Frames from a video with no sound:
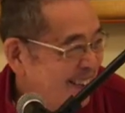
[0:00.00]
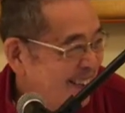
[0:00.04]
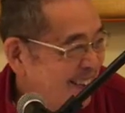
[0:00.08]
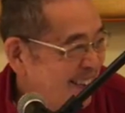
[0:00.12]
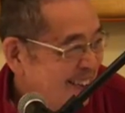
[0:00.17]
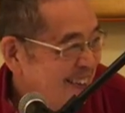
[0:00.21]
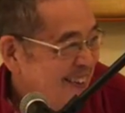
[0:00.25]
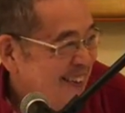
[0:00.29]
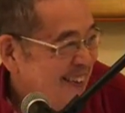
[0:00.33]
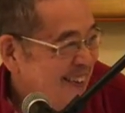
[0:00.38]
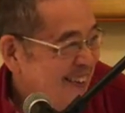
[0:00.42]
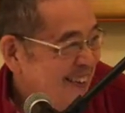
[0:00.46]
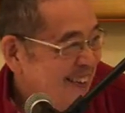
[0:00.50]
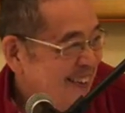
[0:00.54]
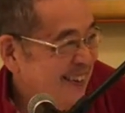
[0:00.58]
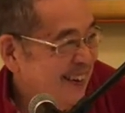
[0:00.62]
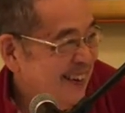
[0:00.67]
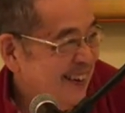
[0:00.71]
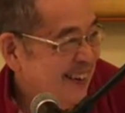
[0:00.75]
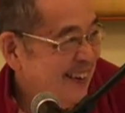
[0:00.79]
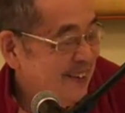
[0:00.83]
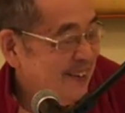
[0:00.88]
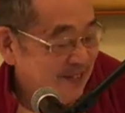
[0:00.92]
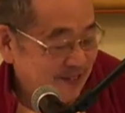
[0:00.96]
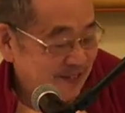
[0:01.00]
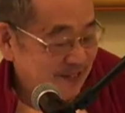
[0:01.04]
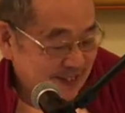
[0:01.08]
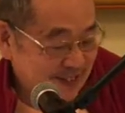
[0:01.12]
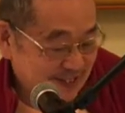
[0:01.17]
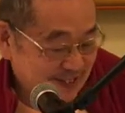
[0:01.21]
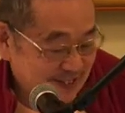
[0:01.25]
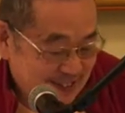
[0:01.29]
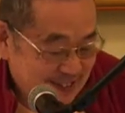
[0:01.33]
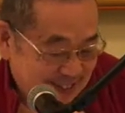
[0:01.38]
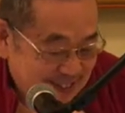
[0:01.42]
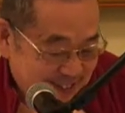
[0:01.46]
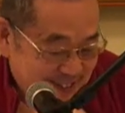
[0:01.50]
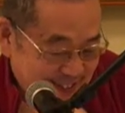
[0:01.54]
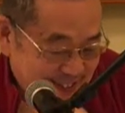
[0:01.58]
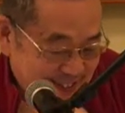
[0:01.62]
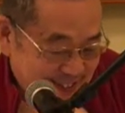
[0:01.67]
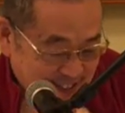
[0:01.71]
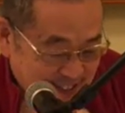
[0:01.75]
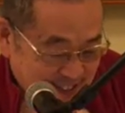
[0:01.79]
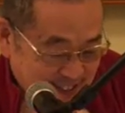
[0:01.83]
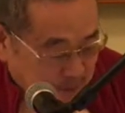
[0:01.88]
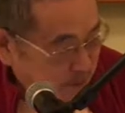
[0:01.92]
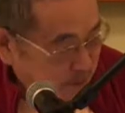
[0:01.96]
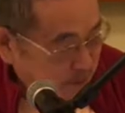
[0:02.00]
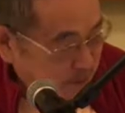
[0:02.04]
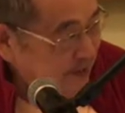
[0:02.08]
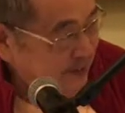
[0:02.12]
And that's the bhakti yoga